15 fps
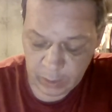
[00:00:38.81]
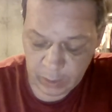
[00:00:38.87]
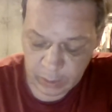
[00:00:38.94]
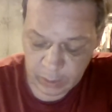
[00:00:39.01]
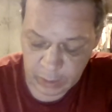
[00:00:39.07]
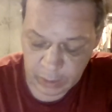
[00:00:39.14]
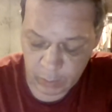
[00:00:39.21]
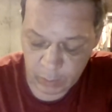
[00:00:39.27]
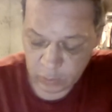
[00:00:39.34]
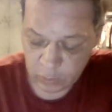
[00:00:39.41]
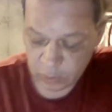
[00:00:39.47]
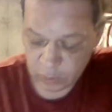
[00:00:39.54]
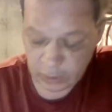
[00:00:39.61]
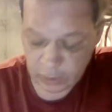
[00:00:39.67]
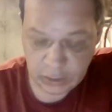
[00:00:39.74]
that
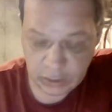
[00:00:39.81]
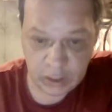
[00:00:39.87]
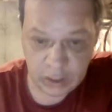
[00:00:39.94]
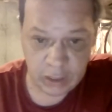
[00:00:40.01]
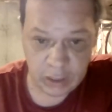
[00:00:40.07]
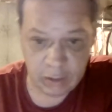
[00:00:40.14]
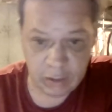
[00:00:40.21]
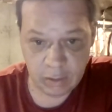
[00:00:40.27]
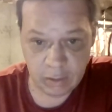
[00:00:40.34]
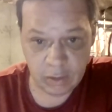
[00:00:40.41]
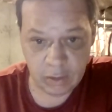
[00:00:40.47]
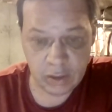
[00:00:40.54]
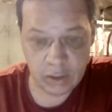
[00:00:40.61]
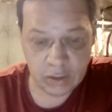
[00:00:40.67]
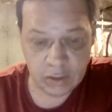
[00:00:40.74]
was released today,
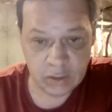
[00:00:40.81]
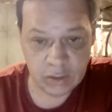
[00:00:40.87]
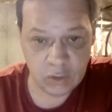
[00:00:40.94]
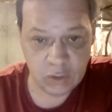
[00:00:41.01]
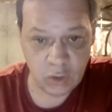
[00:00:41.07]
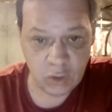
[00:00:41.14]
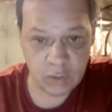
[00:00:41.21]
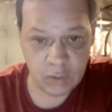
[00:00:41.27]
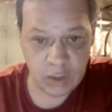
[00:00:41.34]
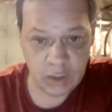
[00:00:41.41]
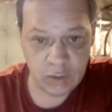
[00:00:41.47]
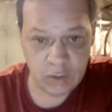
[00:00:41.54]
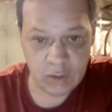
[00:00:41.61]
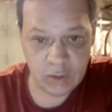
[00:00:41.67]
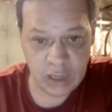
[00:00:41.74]
there is a total of
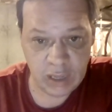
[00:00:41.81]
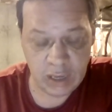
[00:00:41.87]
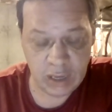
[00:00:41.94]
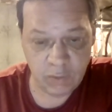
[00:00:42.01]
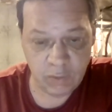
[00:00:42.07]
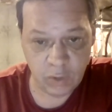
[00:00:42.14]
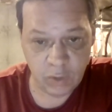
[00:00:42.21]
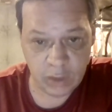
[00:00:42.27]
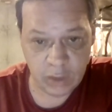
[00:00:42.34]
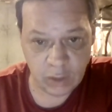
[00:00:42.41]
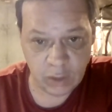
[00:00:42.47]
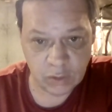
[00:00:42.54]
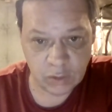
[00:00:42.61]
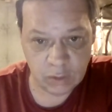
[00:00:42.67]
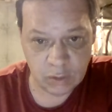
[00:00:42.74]

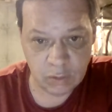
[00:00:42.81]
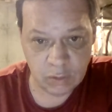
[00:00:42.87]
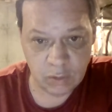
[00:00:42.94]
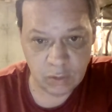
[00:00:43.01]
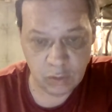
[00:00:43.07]
884,000